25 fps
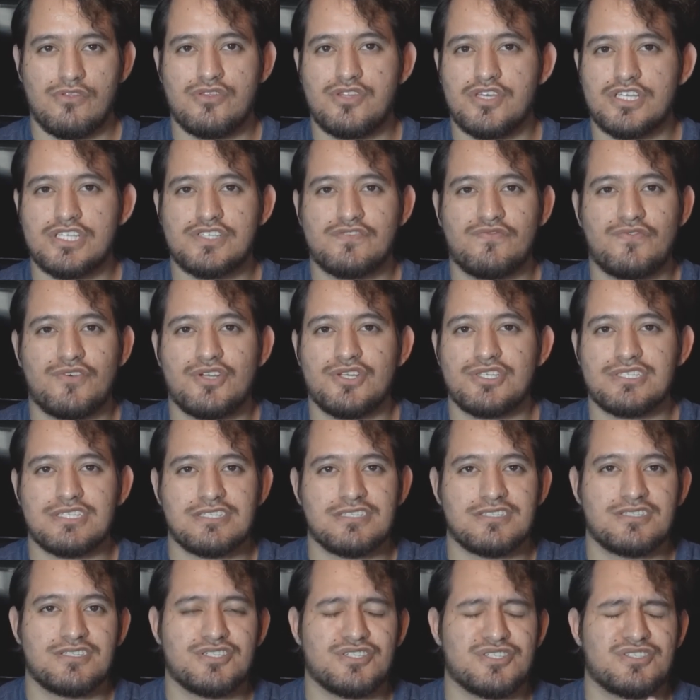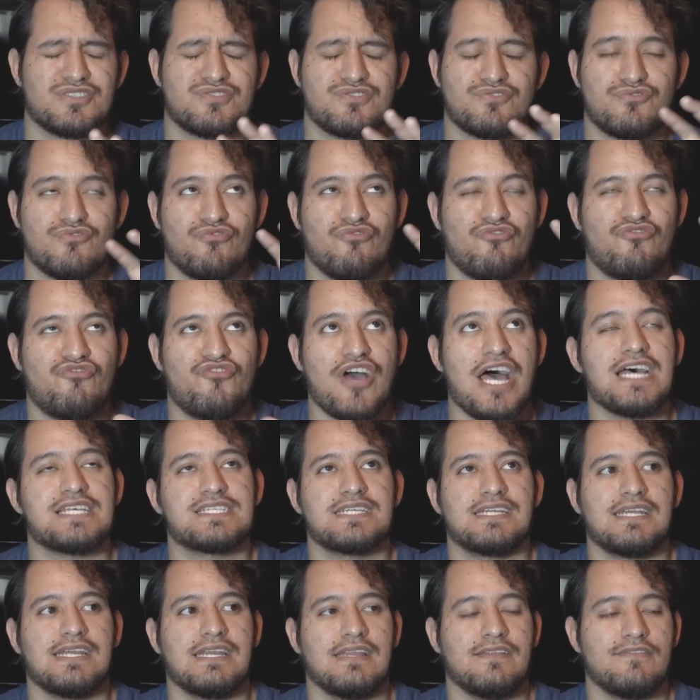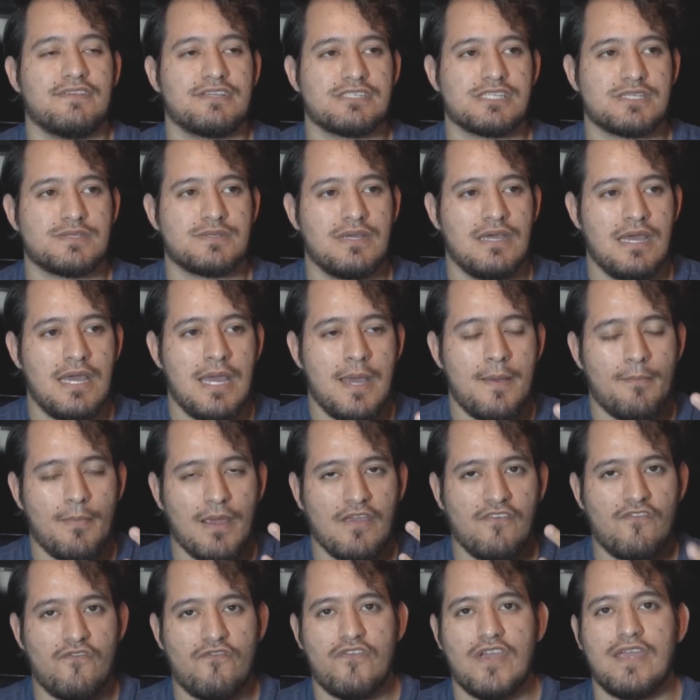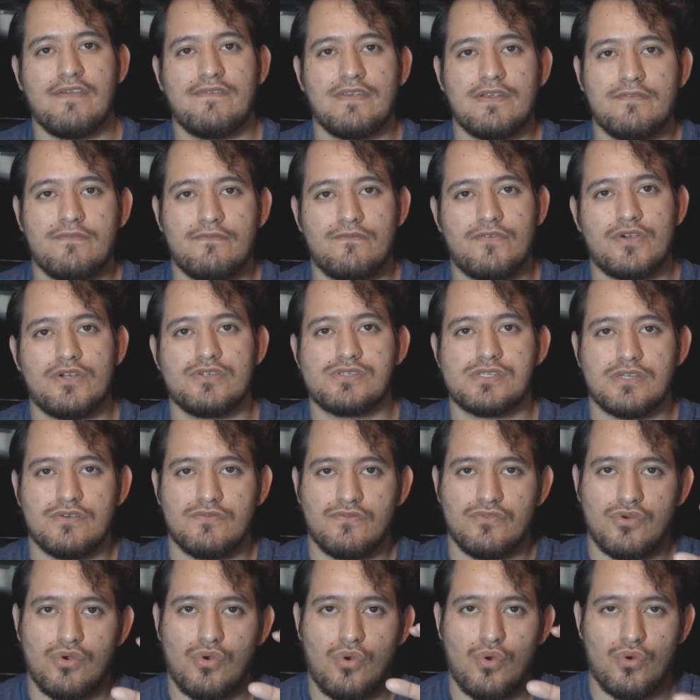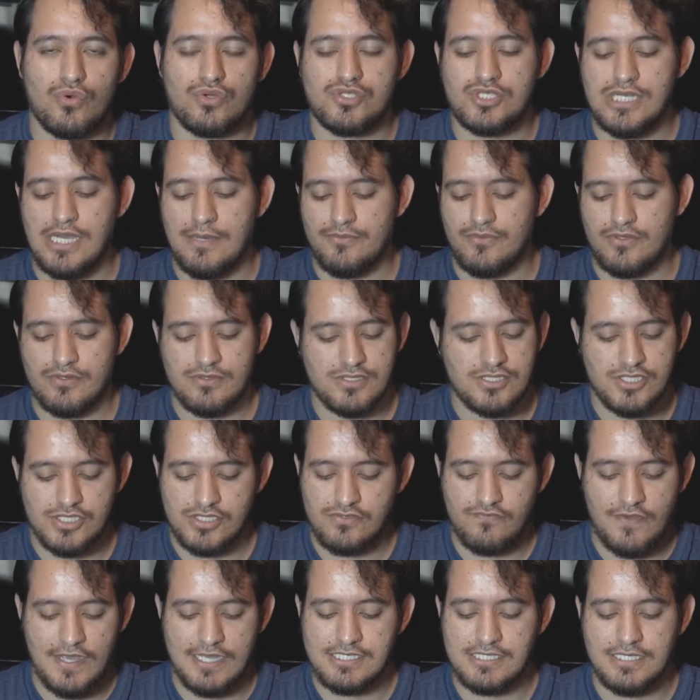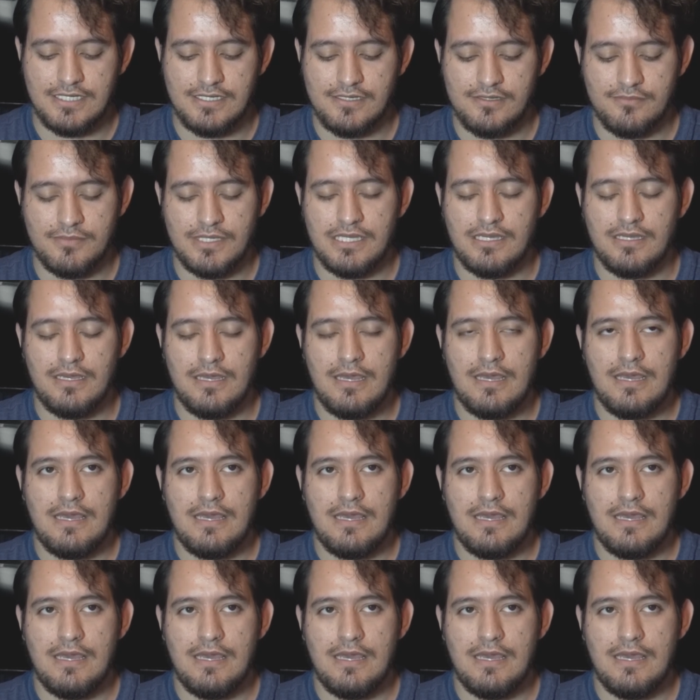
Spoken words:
This verse is just fascinating. This is my favorite verse of the whole chapter. It's just fascinating to me.